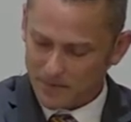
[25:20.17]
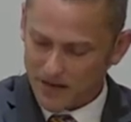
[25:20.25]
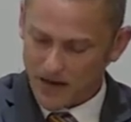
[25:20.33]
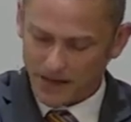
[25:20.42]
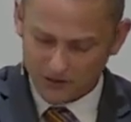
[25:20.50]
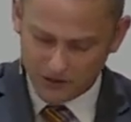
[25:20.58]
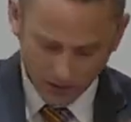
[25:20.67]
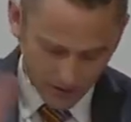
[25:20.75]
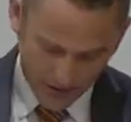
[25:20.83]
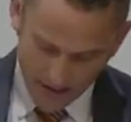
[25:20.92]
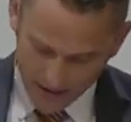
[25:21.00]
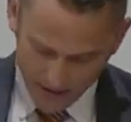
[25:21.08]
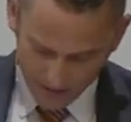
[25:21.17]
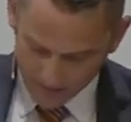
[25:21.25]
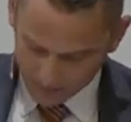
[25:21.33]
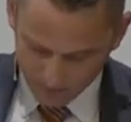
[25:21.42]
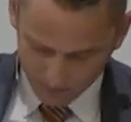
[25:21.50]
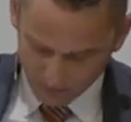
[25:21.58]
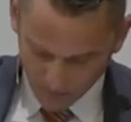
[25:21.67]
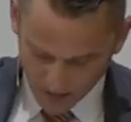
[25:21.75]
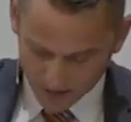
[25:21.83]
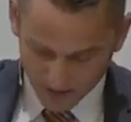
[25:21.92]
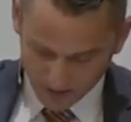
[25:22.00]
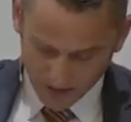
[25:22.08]
And until then,
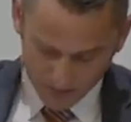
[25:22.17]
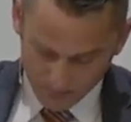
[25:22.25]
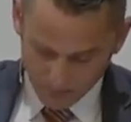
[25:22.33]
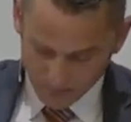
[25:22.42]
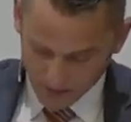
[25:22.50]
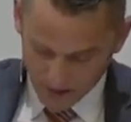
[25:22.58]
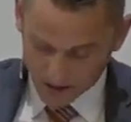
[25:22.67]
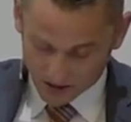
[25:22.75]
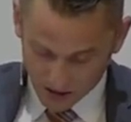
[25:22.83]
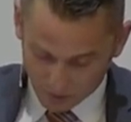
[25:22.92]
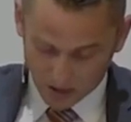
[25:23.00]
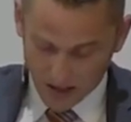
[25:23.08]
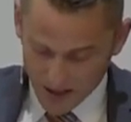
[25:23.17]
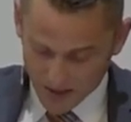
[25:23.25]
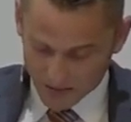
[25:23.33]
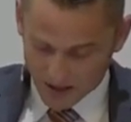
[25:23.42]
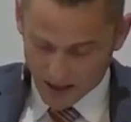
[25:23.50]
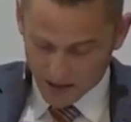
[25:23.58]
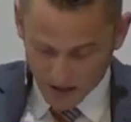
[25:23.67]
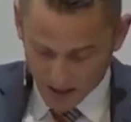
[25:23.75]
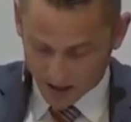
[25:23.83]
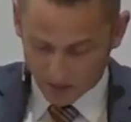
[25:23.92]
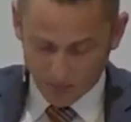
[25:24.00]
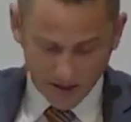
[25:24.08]
like, it doesn't apply to me. I'm out
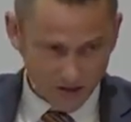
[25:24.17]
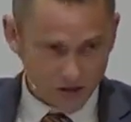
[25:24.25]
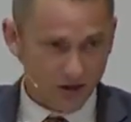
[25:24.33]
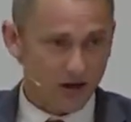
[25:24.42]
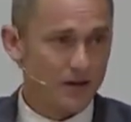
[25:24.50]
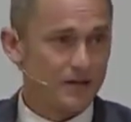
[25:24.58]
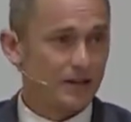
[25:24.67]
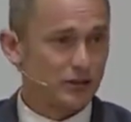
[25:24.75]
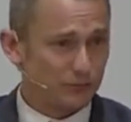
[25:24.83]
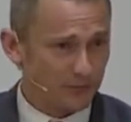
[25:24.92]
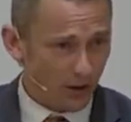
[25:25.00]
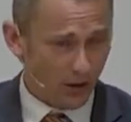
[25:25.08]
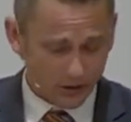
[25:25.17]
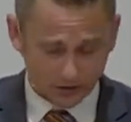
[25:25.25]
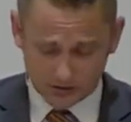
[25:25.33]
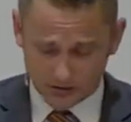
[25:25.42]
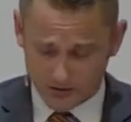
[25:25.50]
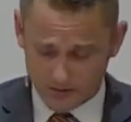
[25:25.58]
of the picture. That is false.